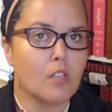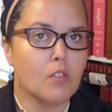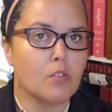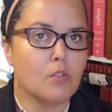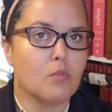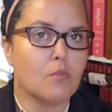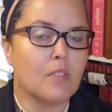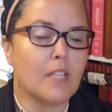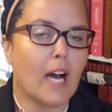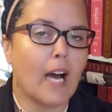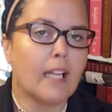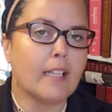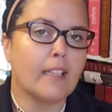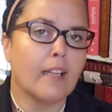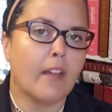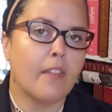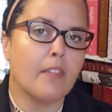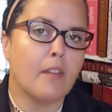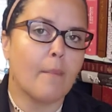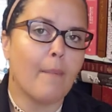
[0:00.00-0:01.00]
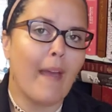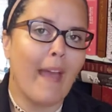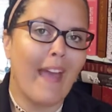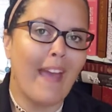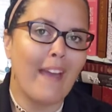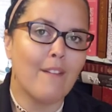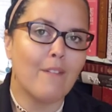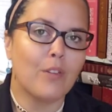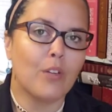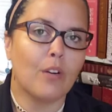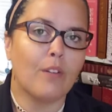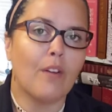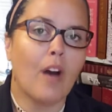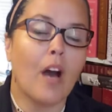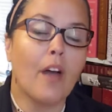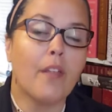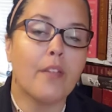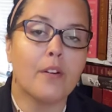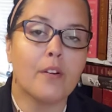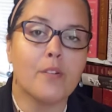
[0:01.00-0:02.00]
to not let the behavior of
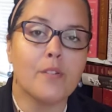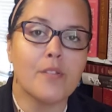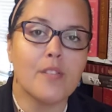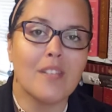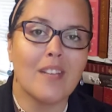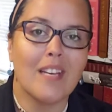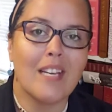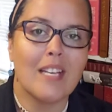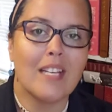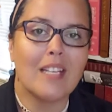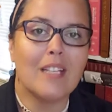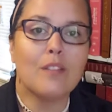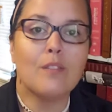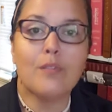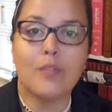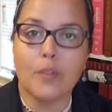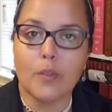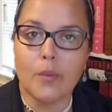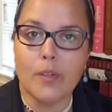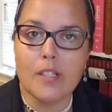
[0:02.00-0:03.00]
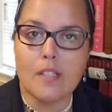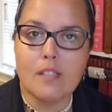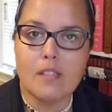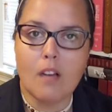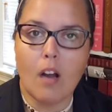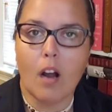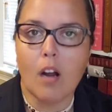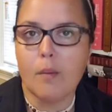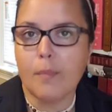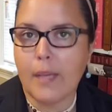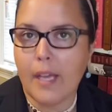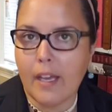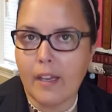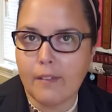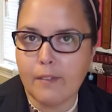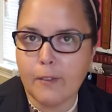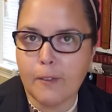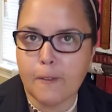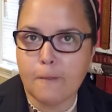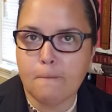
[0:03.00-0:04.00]
others influence our
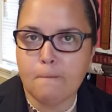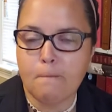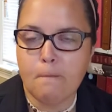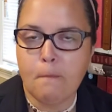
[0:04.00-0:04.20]
behavior.